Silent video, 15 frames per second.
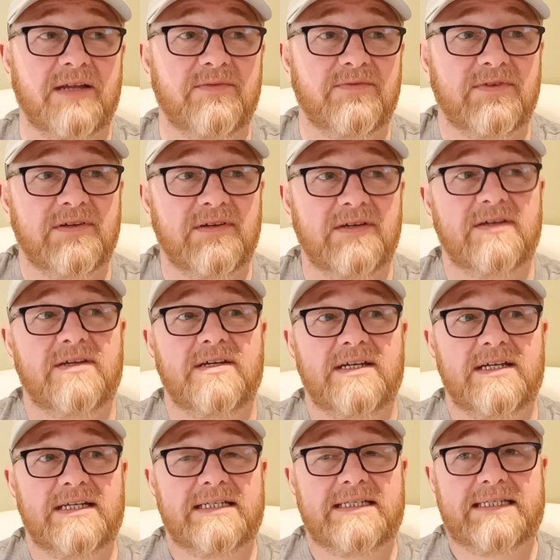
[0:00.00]
kind of
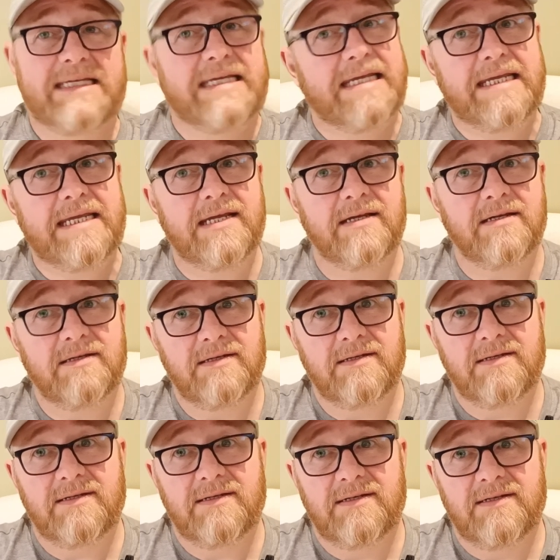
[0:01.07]
tea,
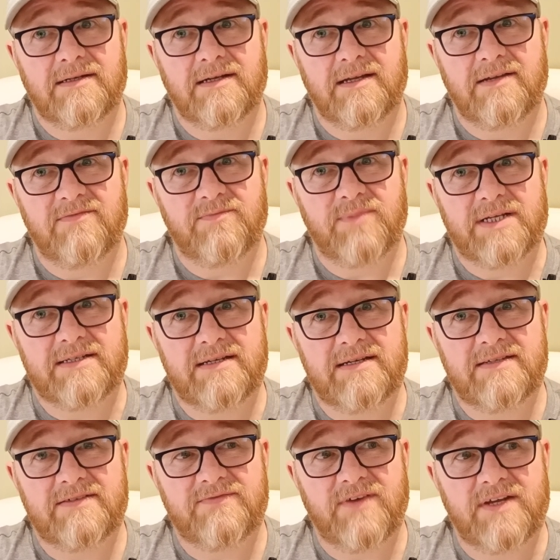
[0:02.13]
kind of
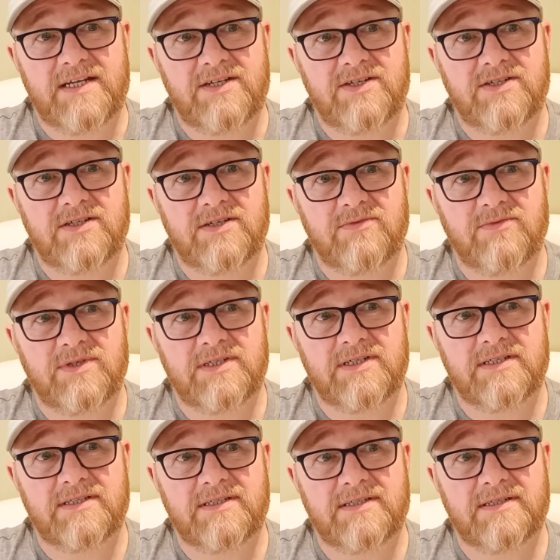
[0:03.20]
bitterness finish,
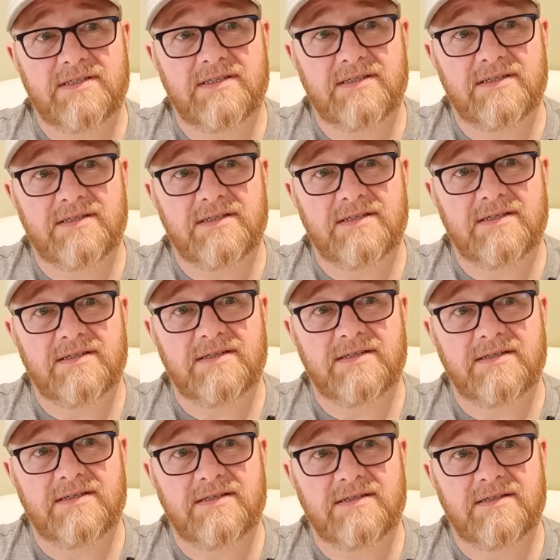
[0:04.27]
which is
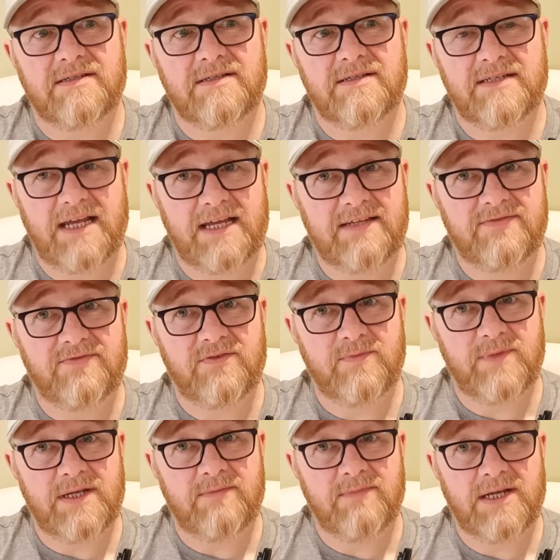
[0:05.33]
nice for
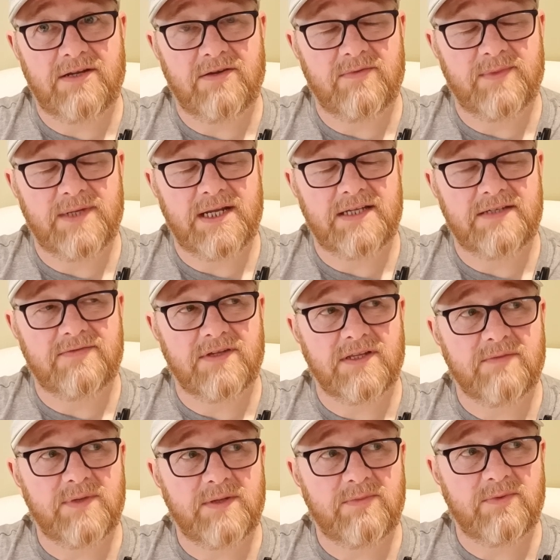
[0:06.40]
me. It might not be nice for
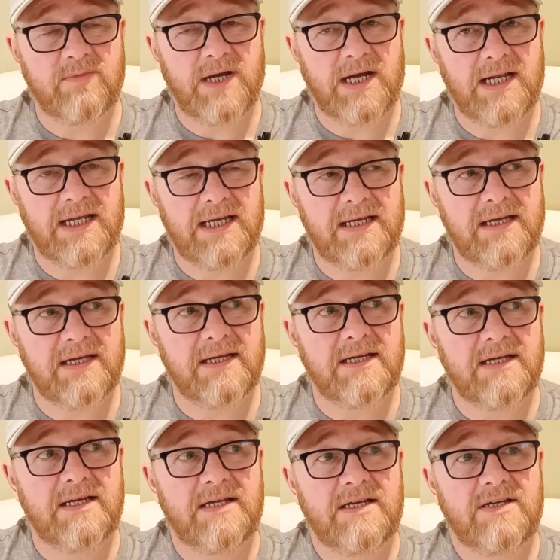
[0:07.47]
other people, but I like it.
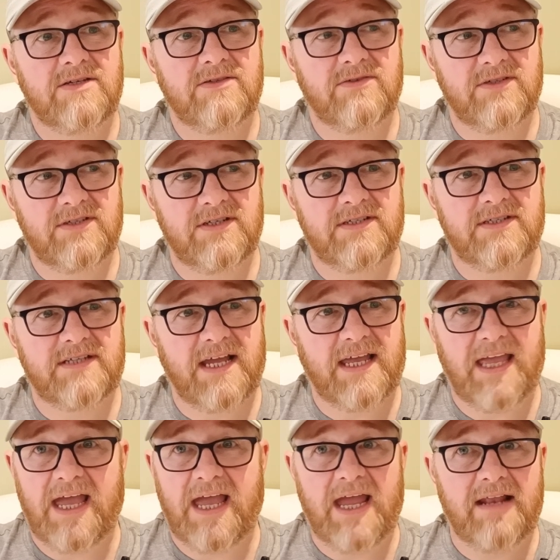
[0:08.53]
So it just,
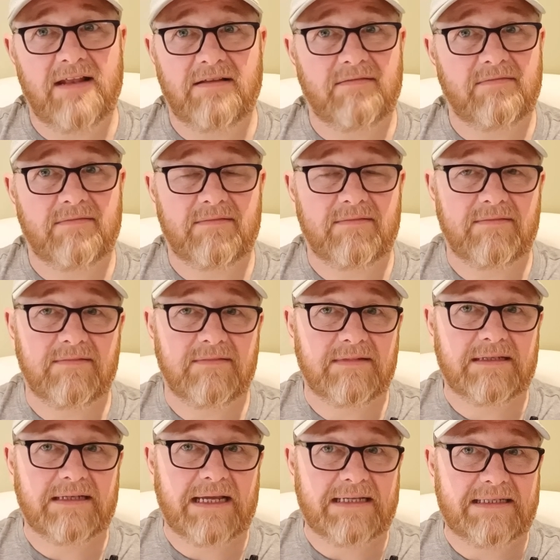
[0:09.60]
again,
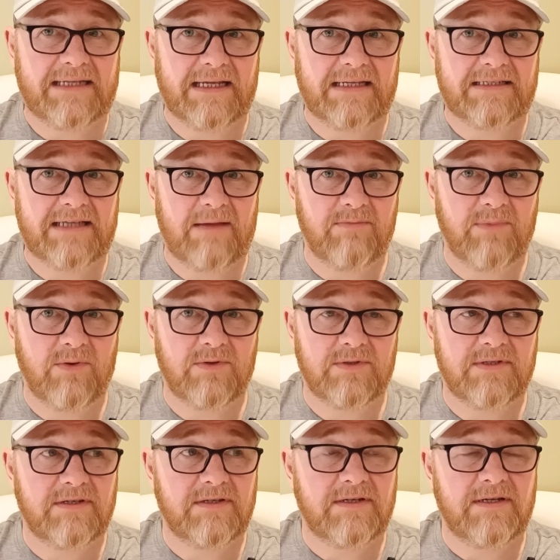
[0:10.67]
it ticks that
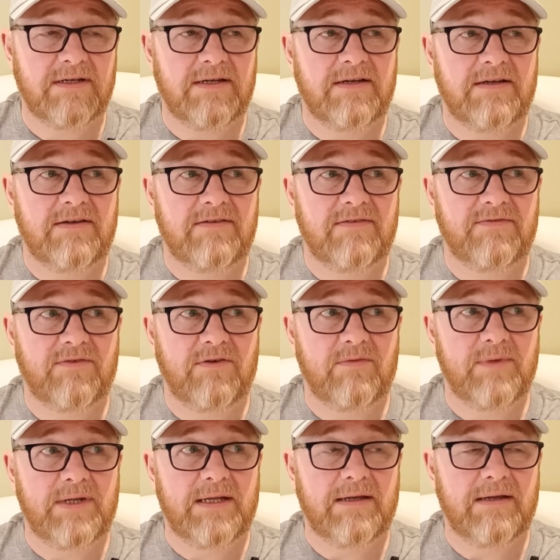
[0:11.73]
box
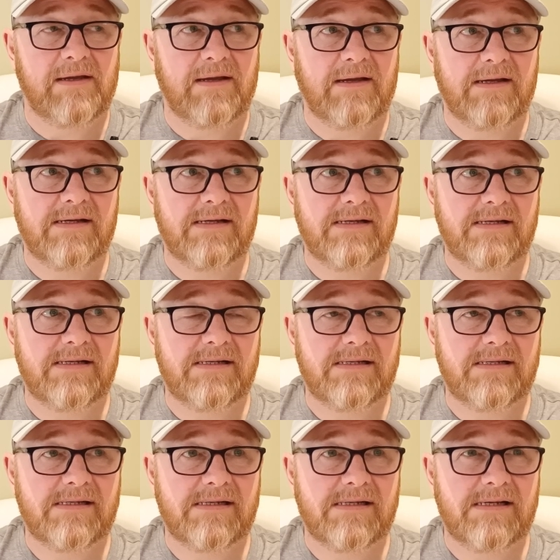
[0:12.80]
for me. I